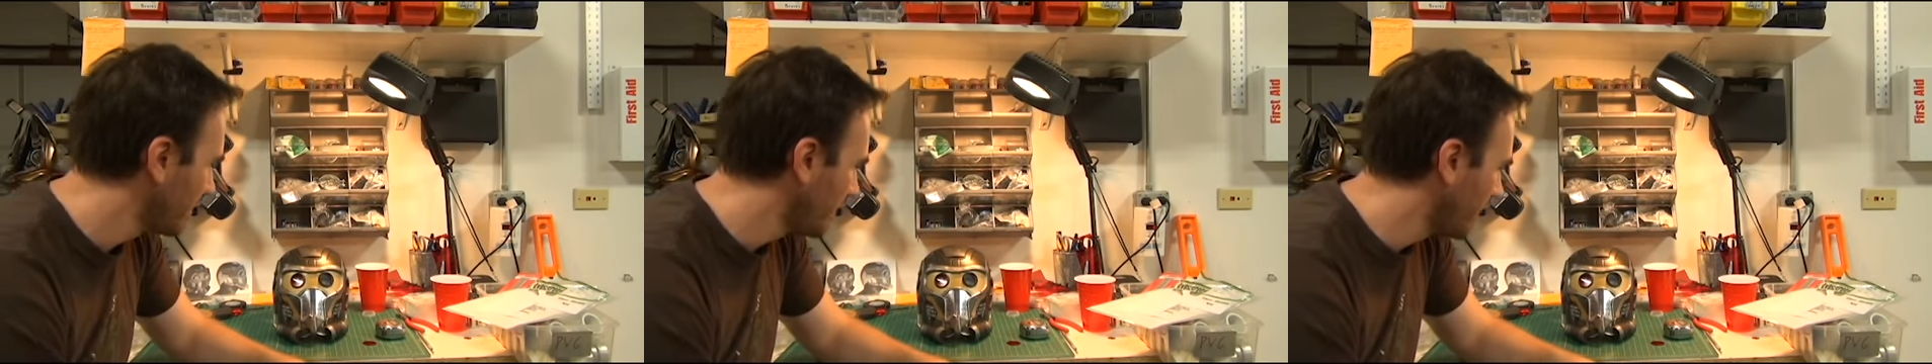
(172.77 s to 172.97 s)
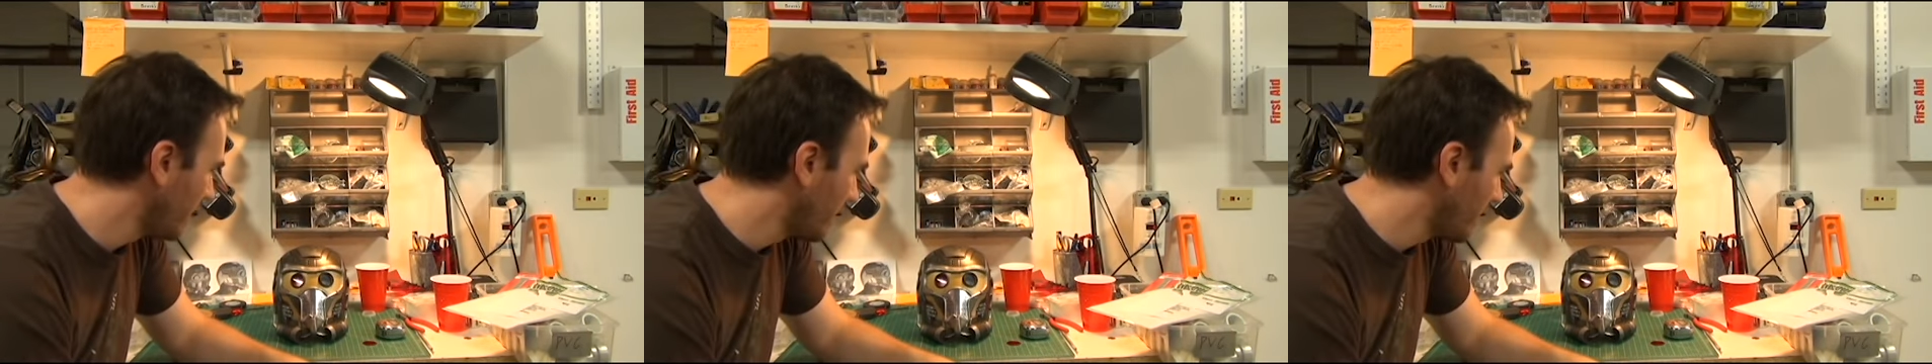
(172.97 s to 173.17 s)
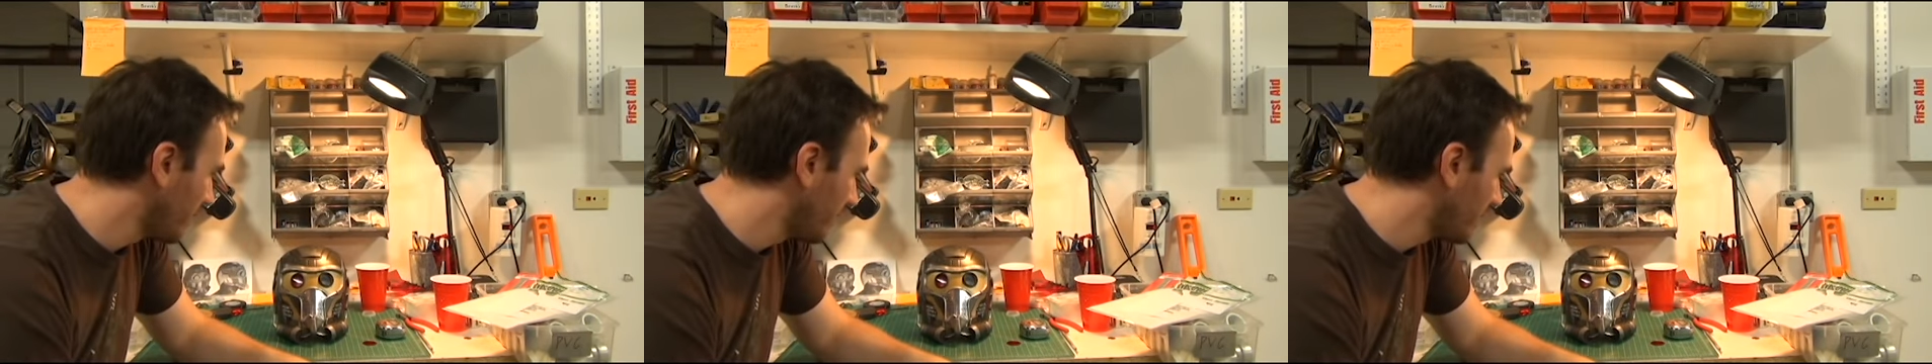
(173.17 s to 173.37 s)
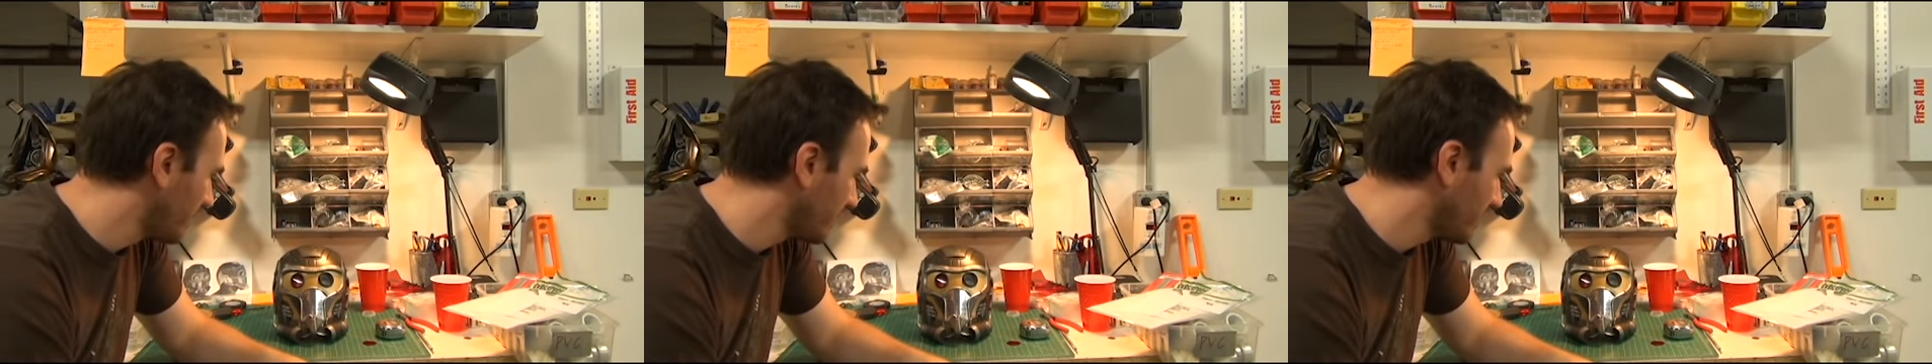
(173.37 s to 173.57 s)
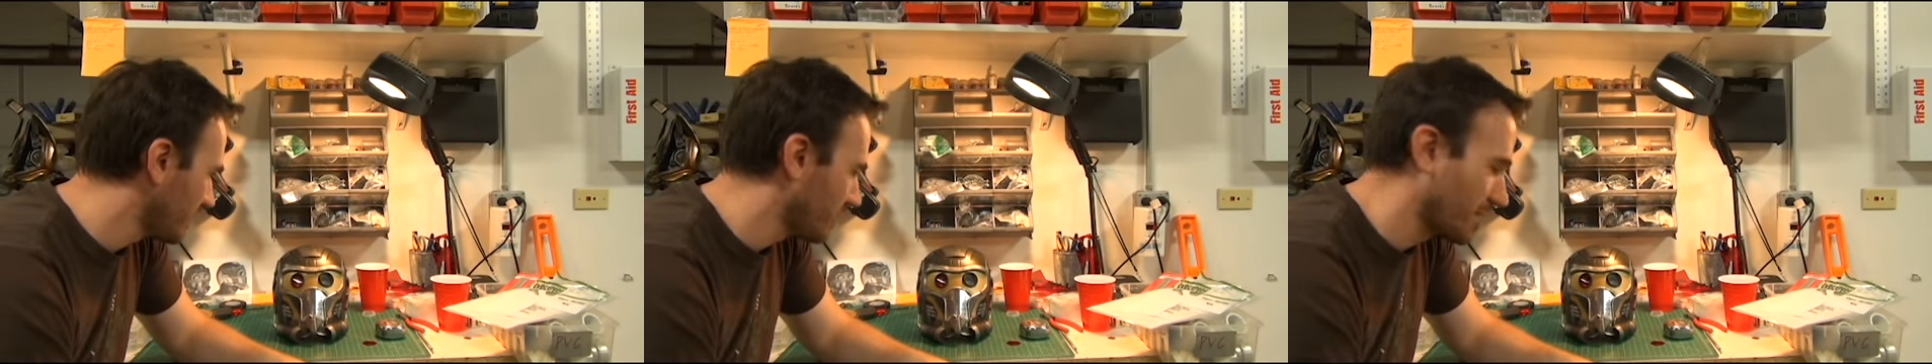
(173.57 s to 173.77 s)

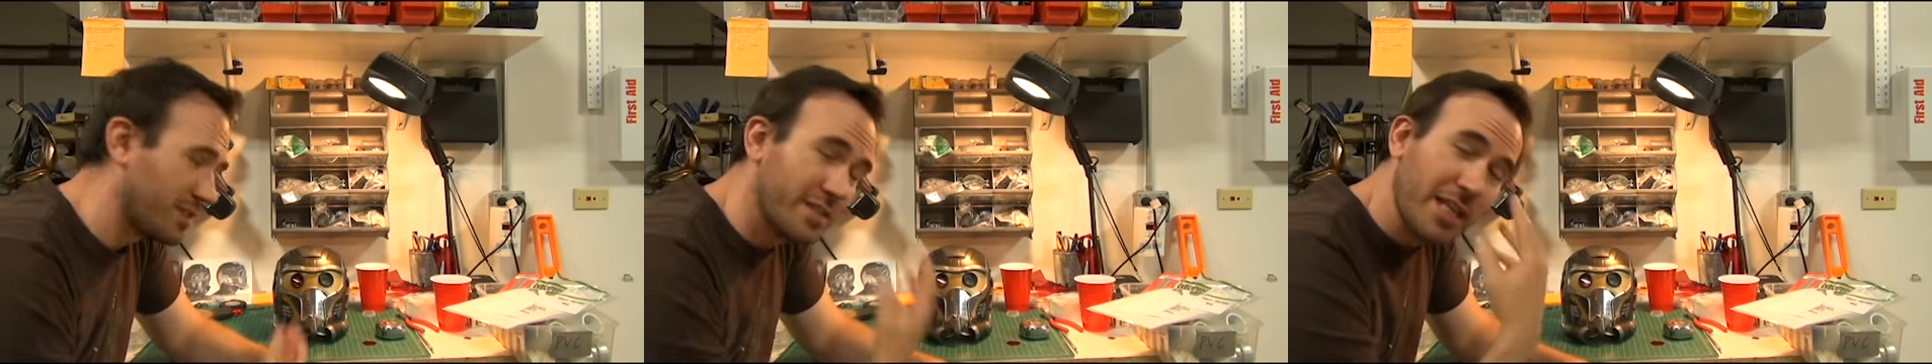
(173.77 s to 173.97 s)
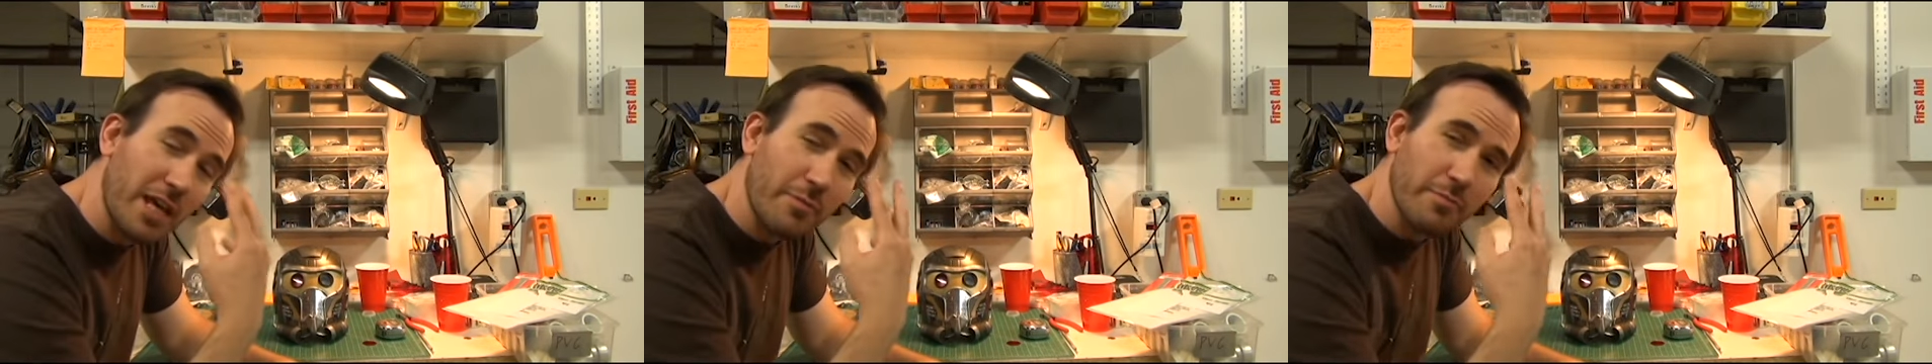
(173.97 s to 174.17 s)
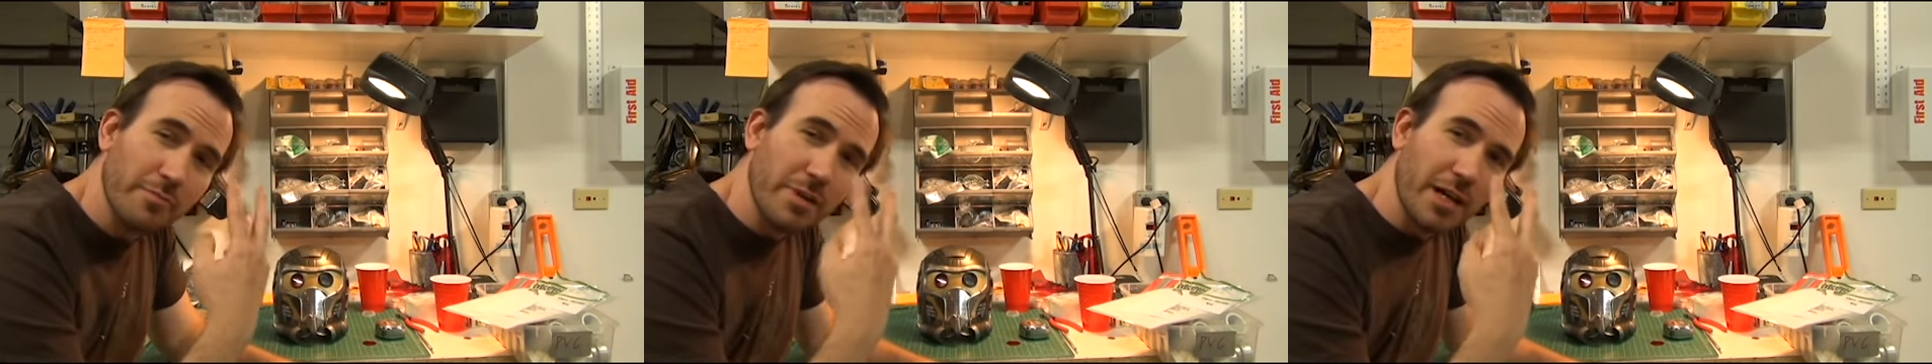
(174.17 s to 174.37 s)
the same